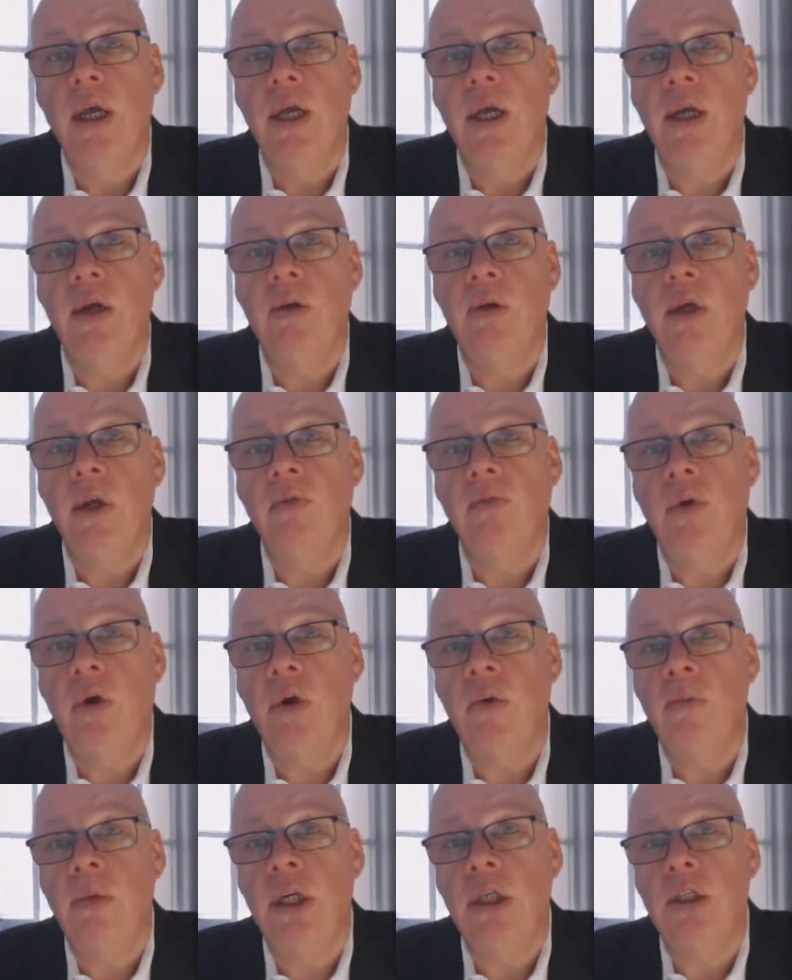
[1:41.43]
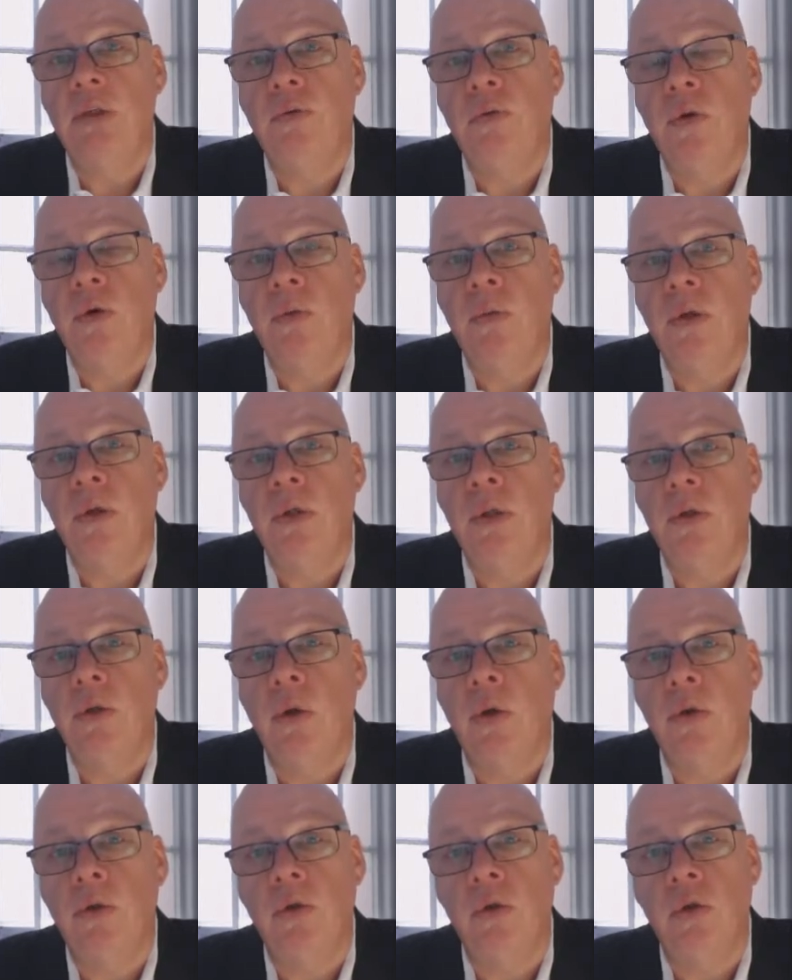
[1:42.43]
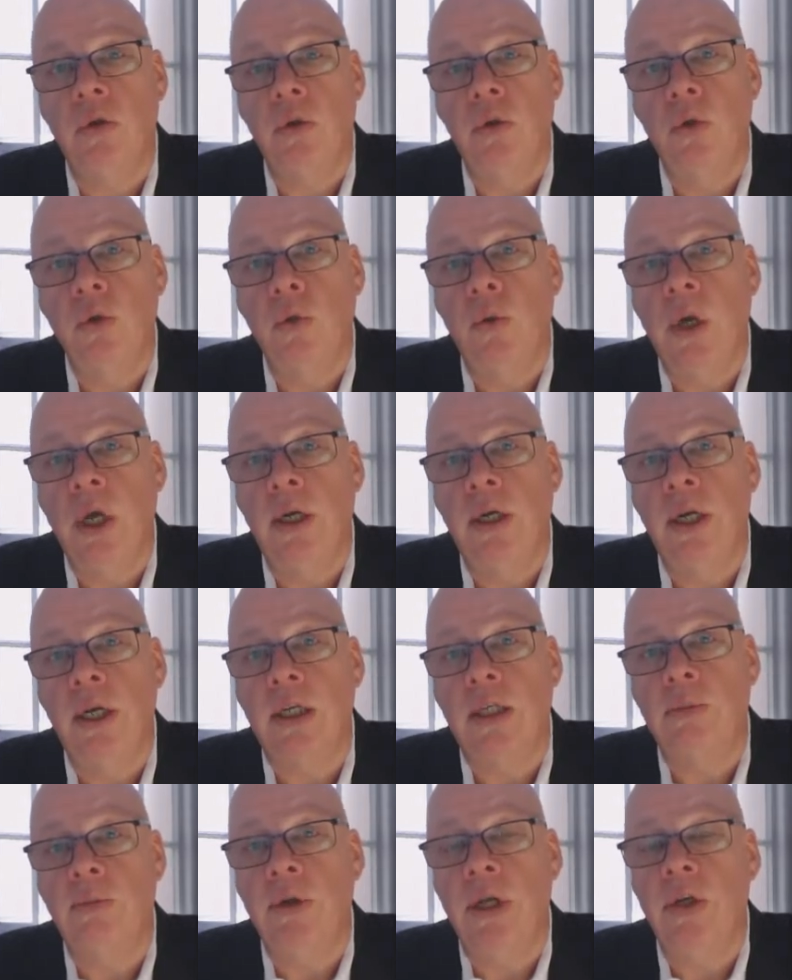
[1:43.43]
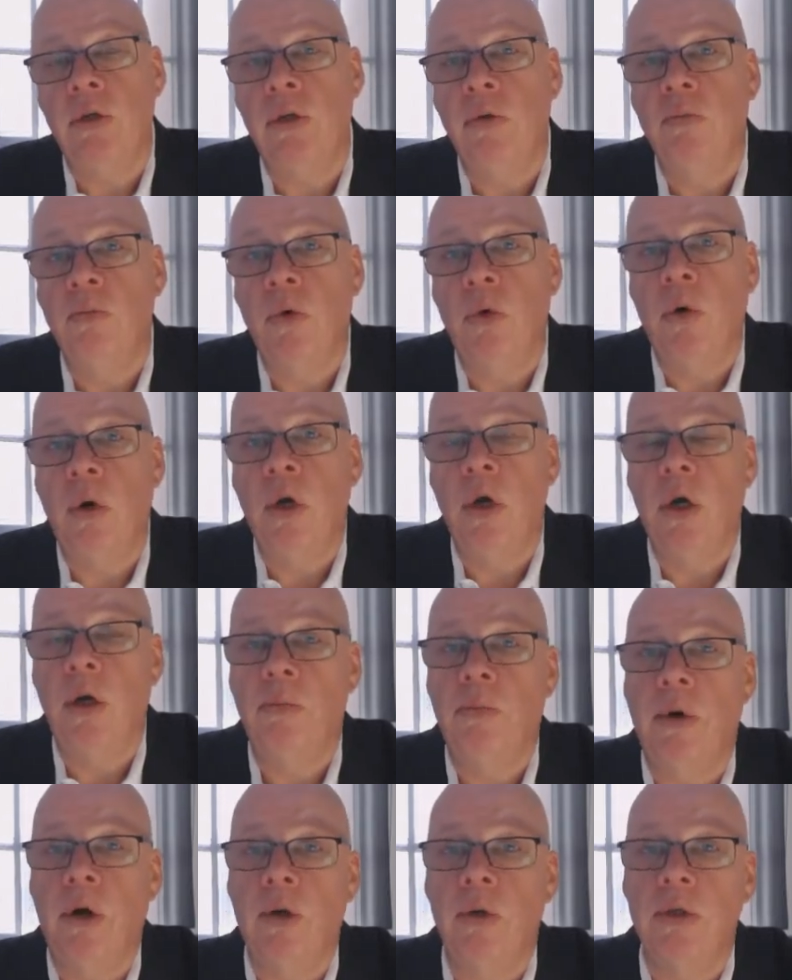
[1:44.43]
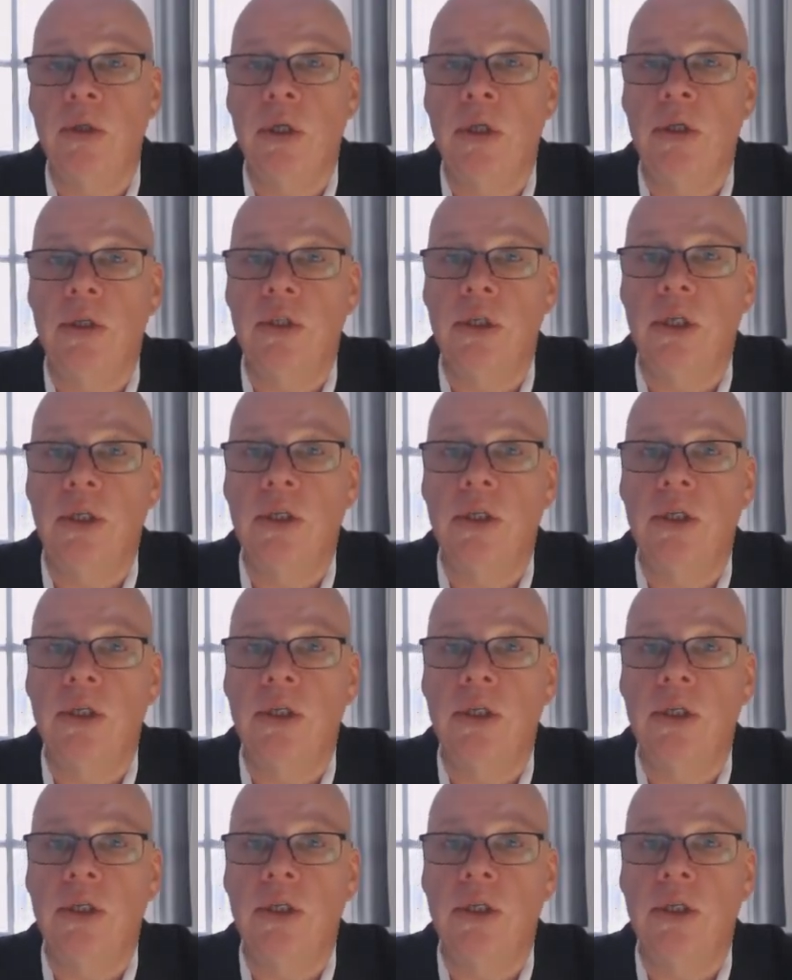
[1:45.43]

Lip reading: And looking very much forward to talking to you and explain you more about this